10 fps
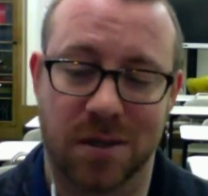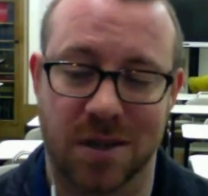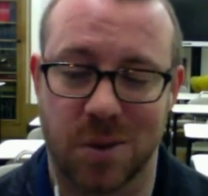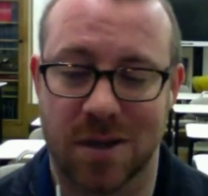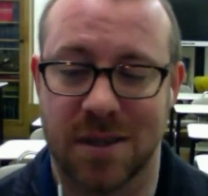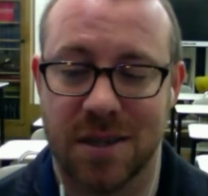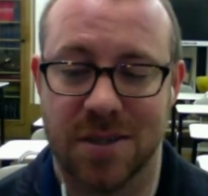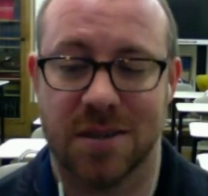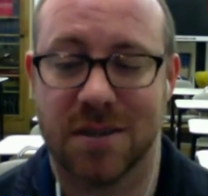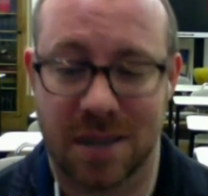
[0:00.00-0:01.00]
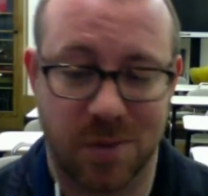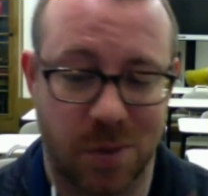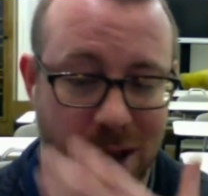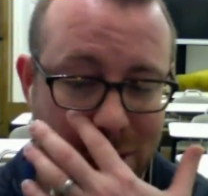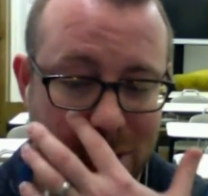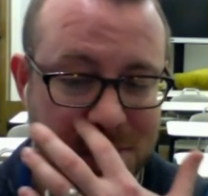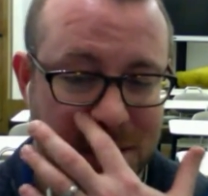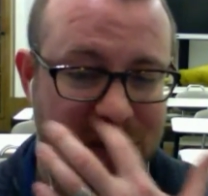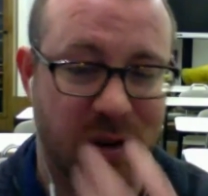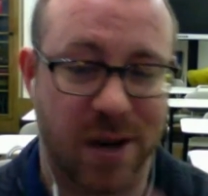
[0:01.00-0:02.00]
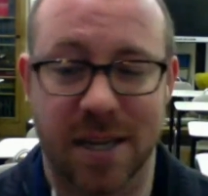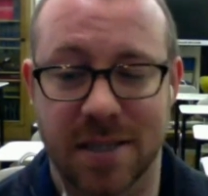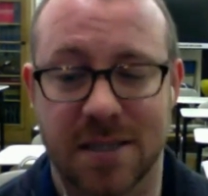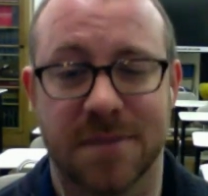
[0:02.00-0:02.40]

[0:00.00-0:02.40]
because we're all teachers and we all want what's best for our kids.